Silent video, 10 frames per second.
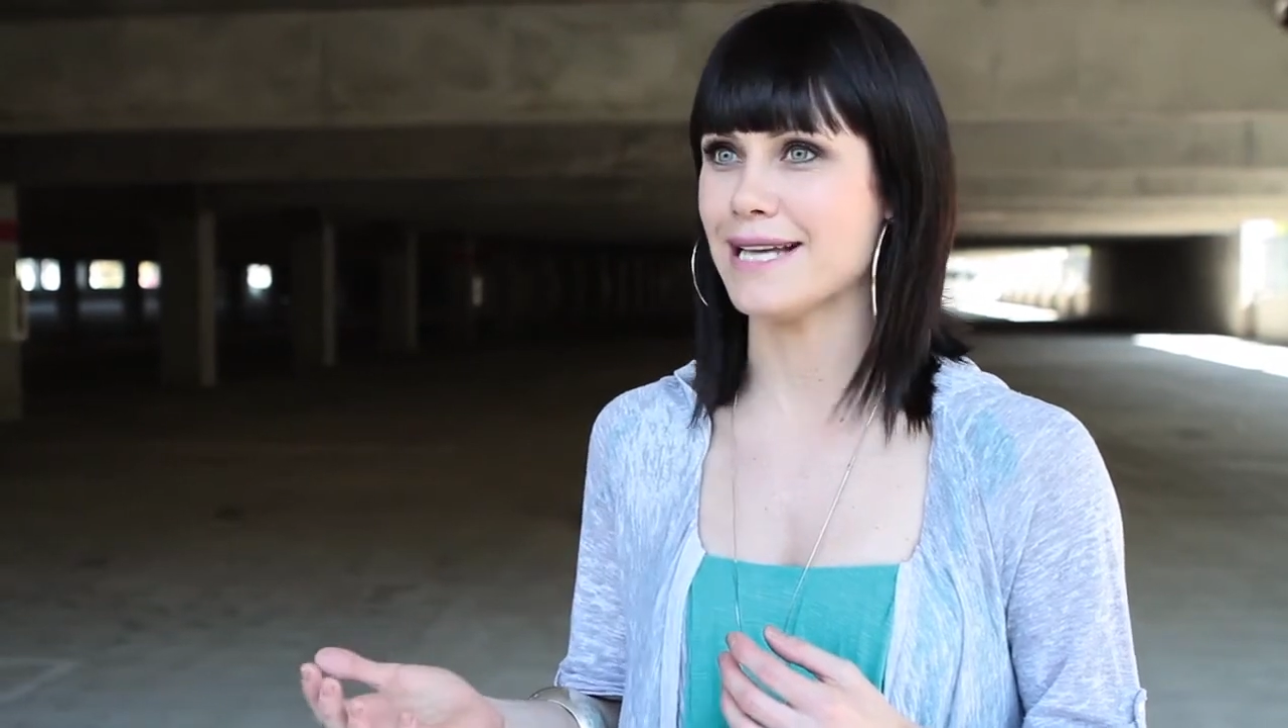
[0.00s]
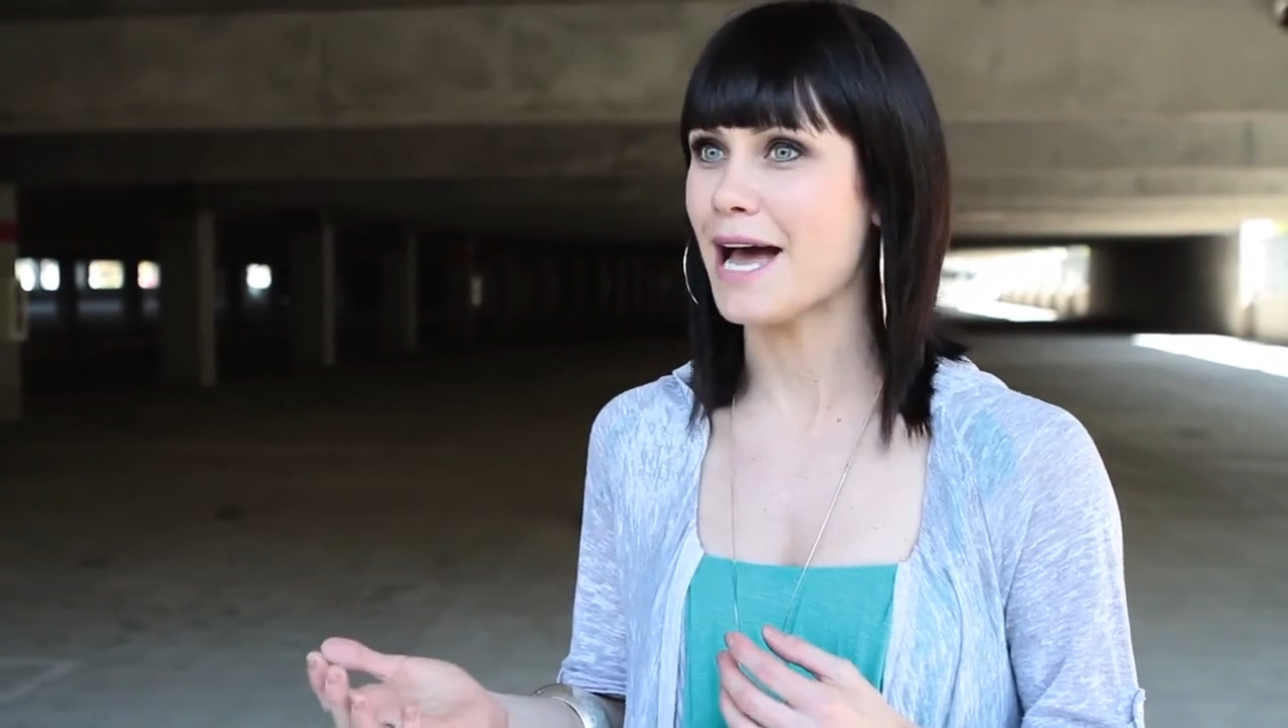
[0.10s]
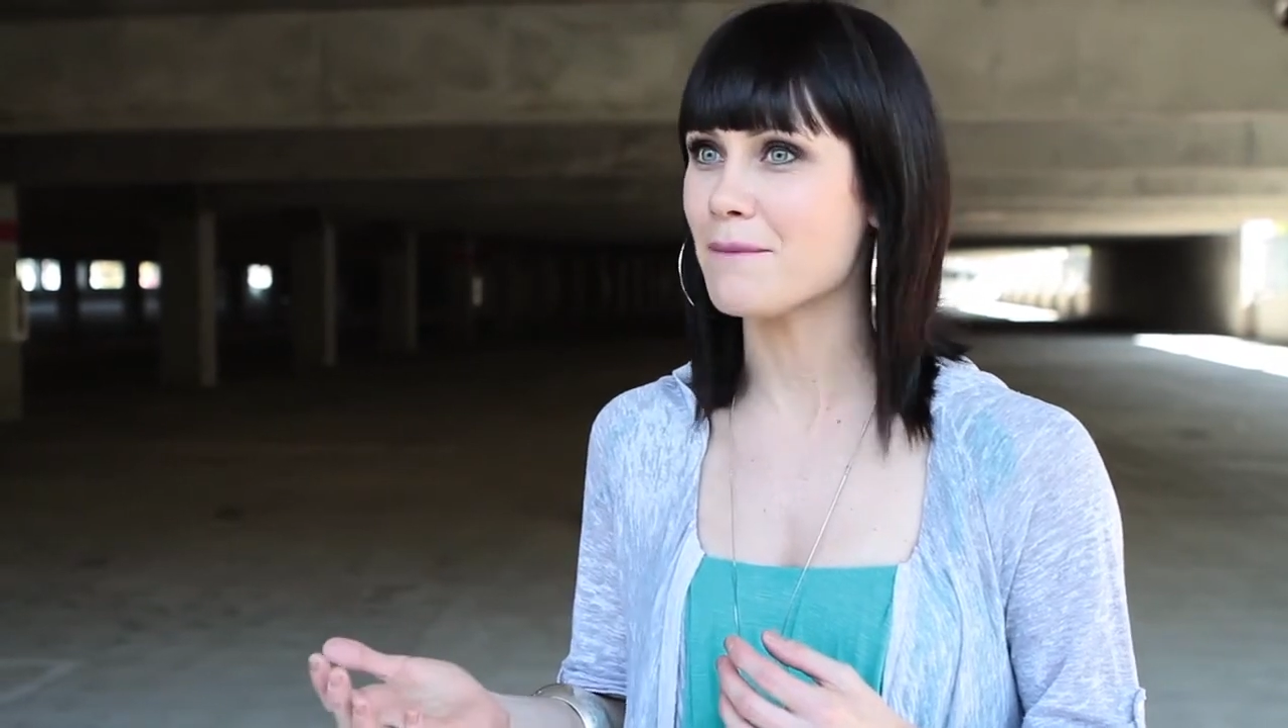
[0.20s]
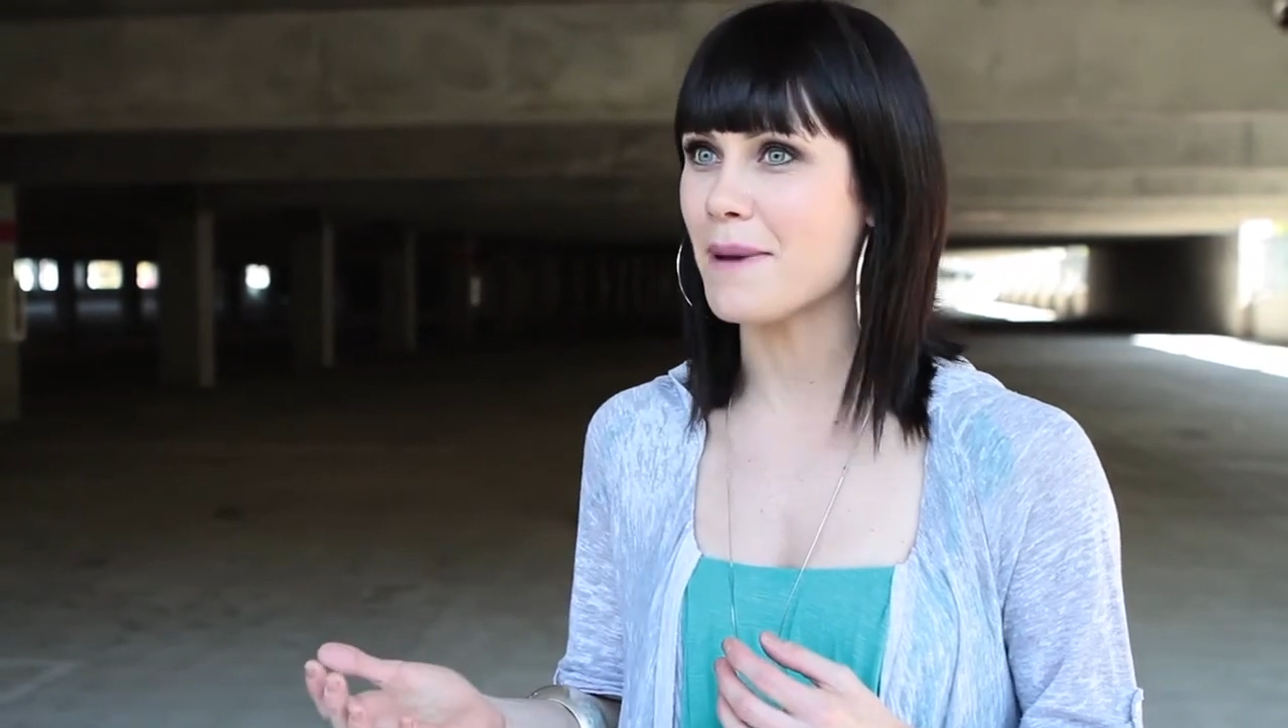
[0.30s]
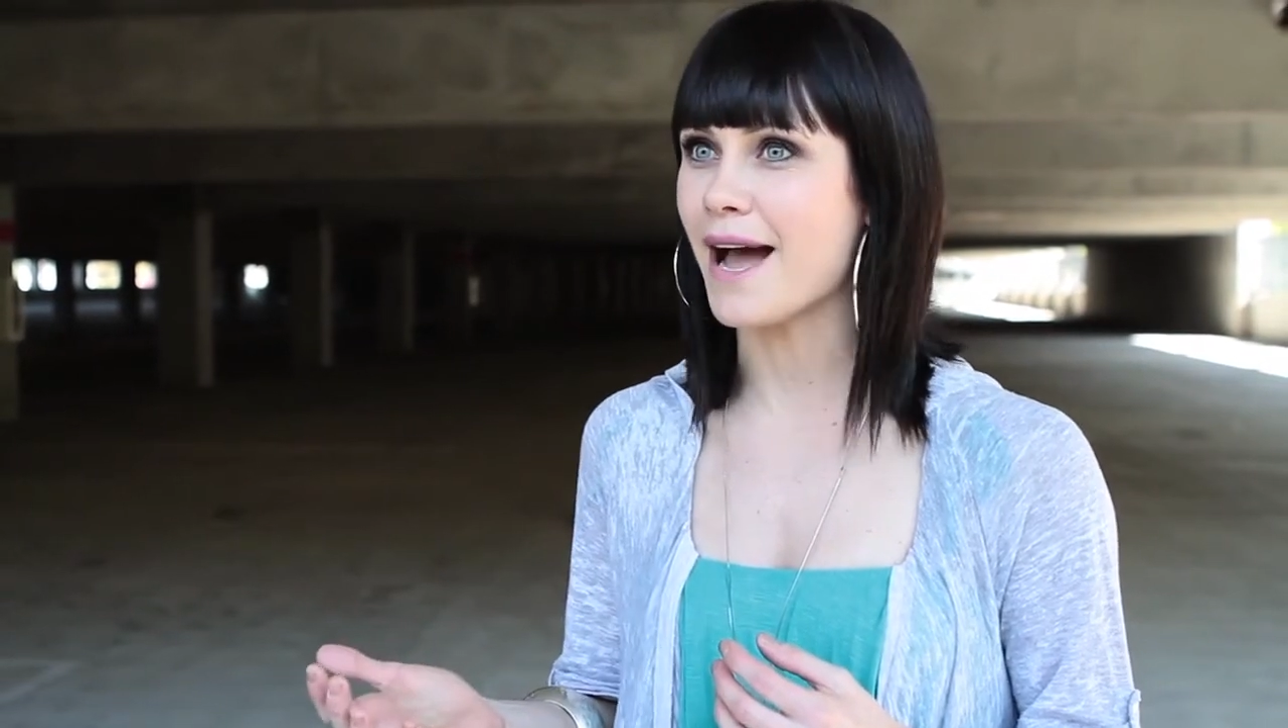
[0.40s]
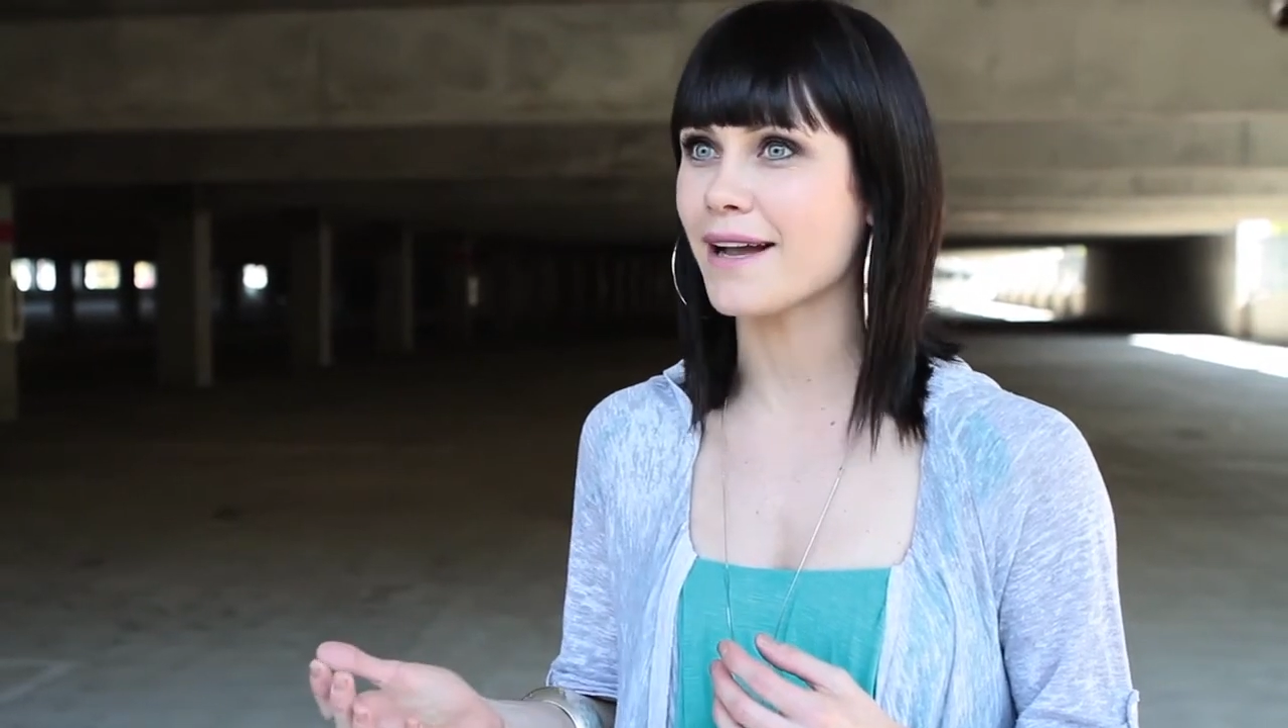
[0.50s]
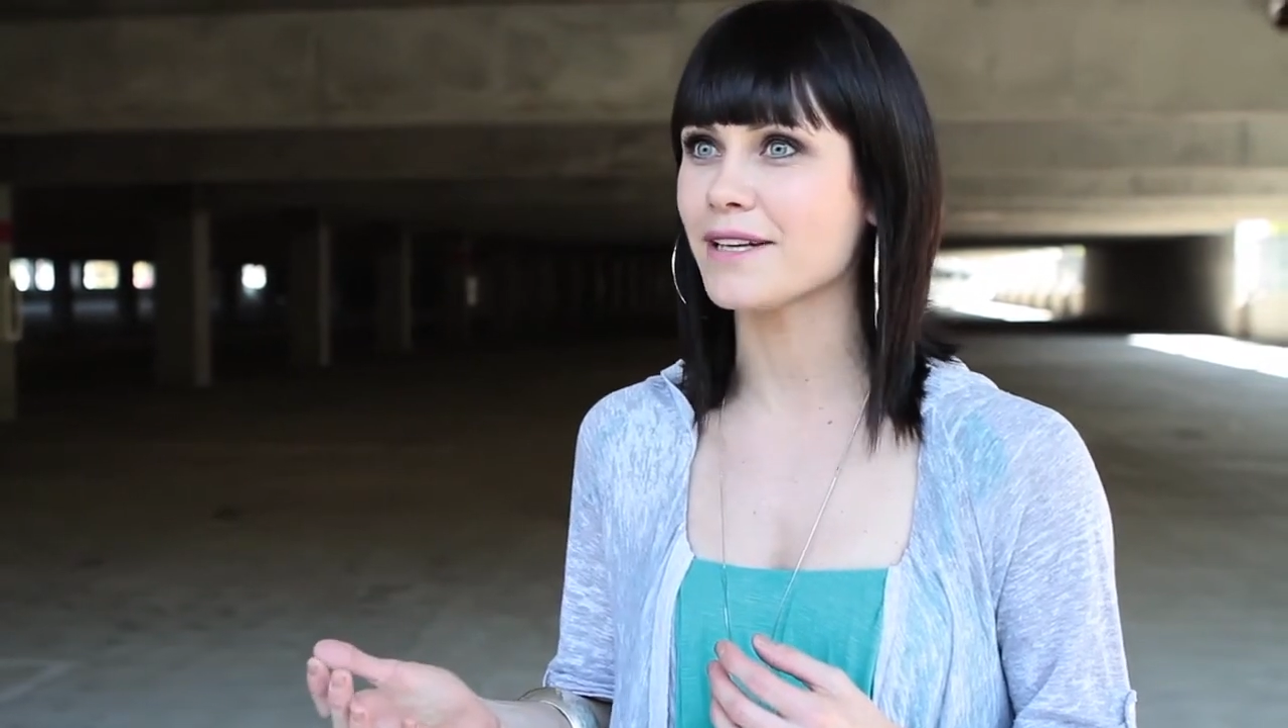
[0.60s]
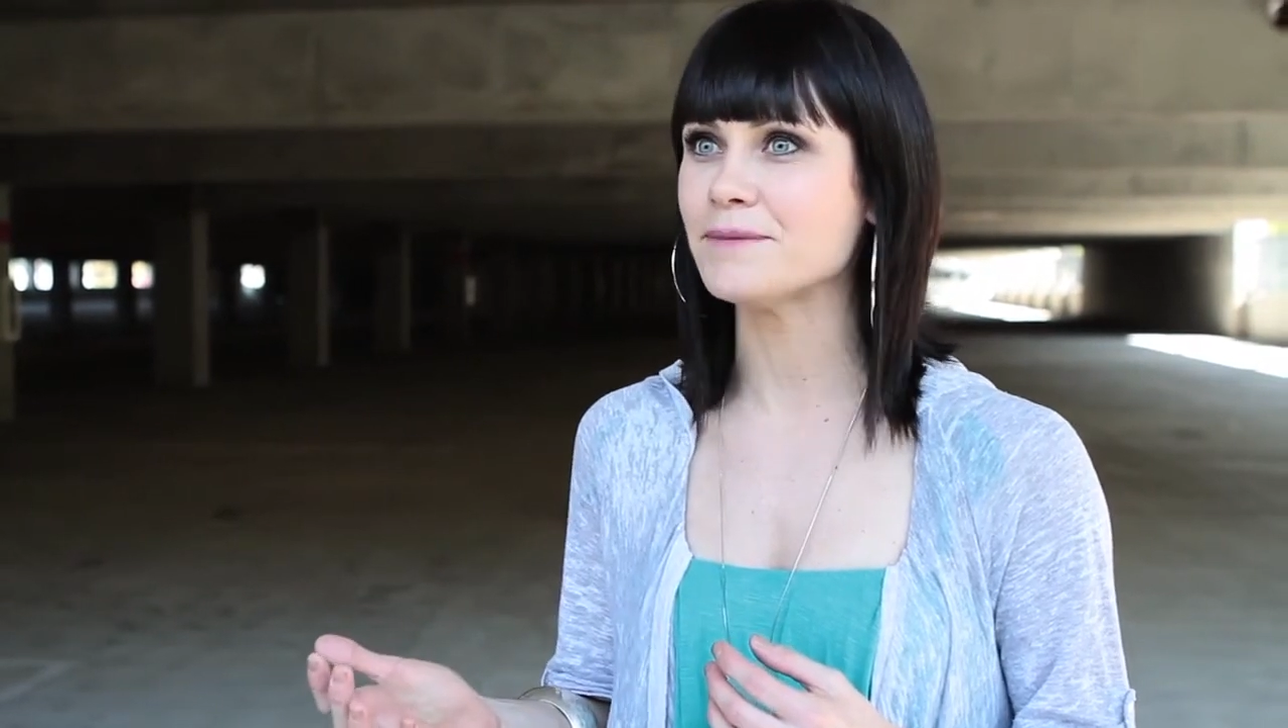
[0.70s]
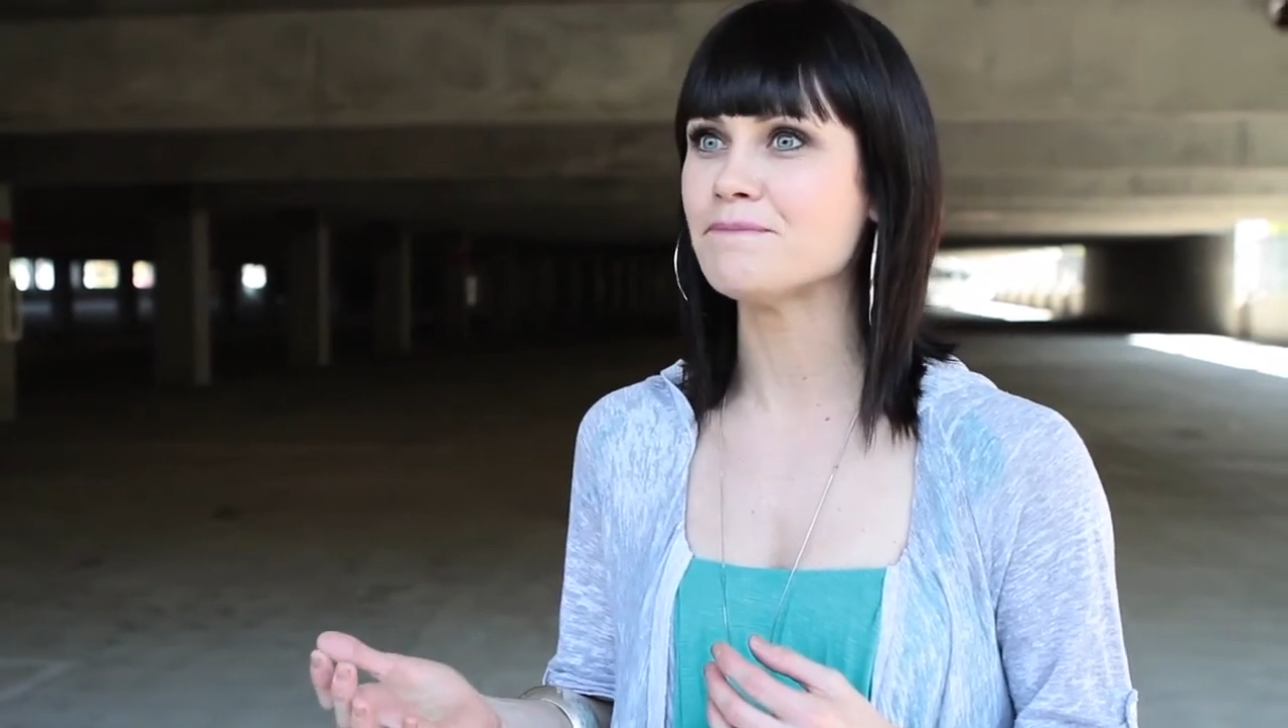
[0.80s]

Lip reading: dad back.